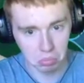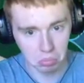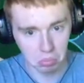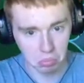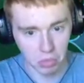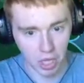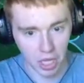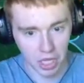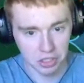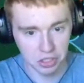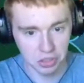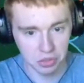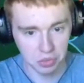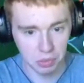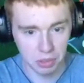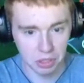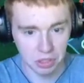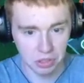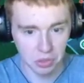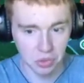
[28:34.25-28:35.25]
That's
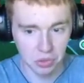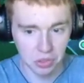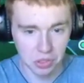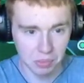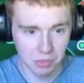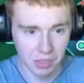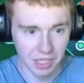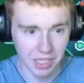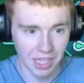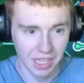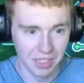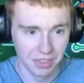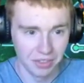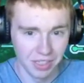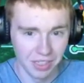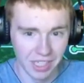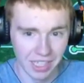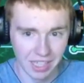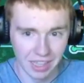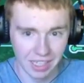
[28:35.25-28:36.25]
swimming towards me, and I don't
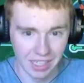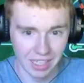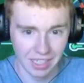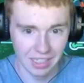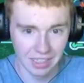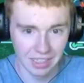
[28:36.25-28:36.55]
like that.